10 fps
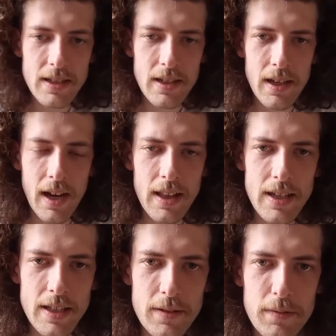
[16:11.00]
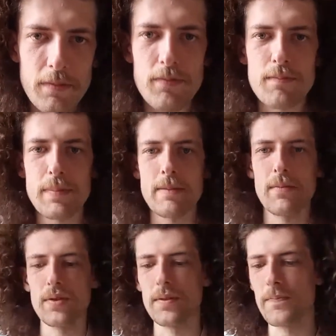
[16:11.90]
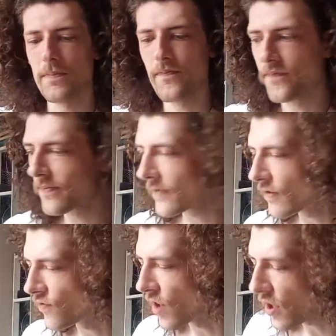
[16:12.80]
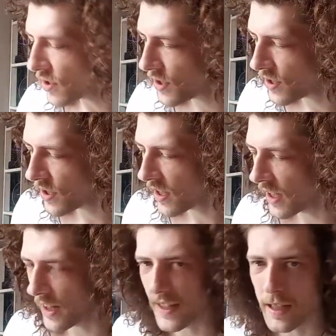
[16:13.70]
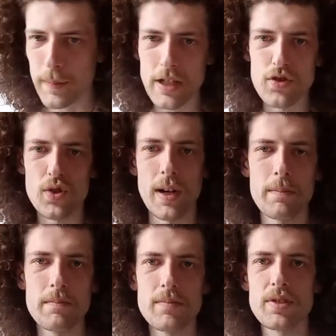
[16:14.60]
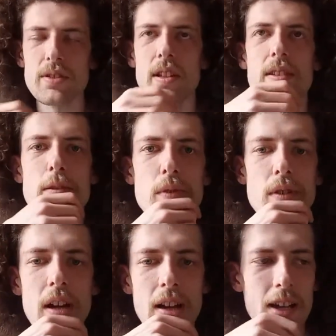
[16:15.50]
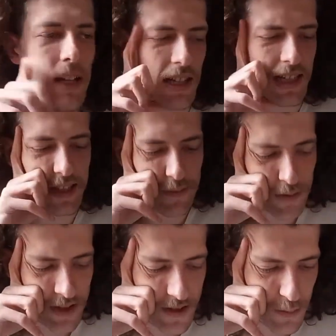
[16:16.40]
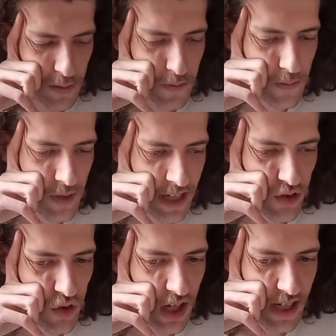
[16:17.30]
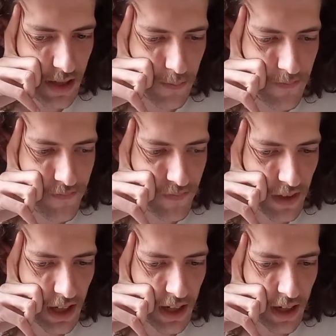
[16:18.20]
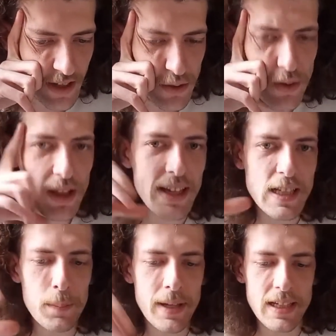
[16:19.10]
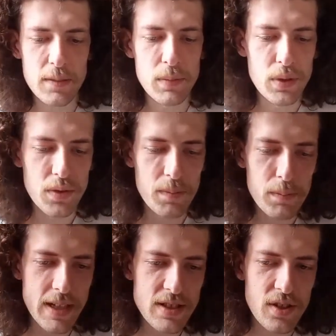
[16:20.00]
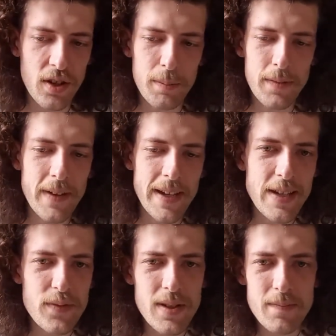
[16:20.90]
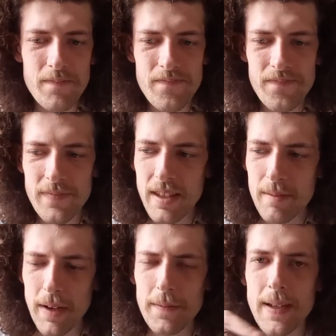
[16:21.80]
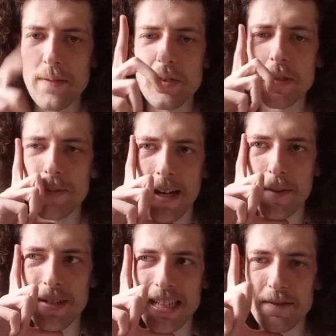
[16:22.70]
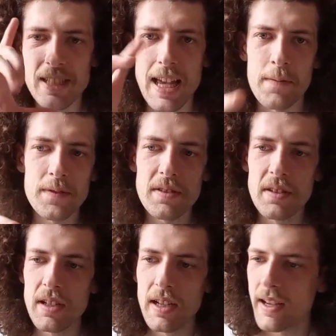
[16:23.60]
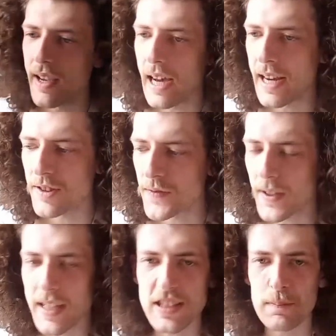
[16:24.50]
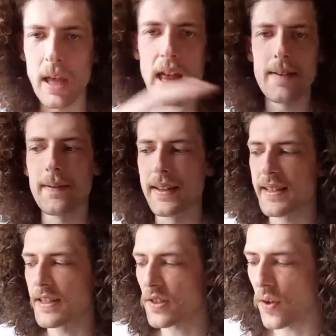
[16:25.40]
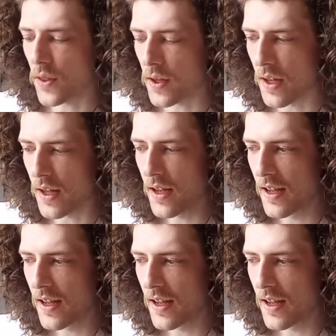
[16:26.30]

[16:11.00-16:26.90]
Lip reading: I like a bit more rock. I like a bit of drums and some more... Like, for instance, with Nick Drake, I do like Pink Moon, but it's not my favourite. My favourite is 5 Leaves Left. And I just think it's perfect. It's got the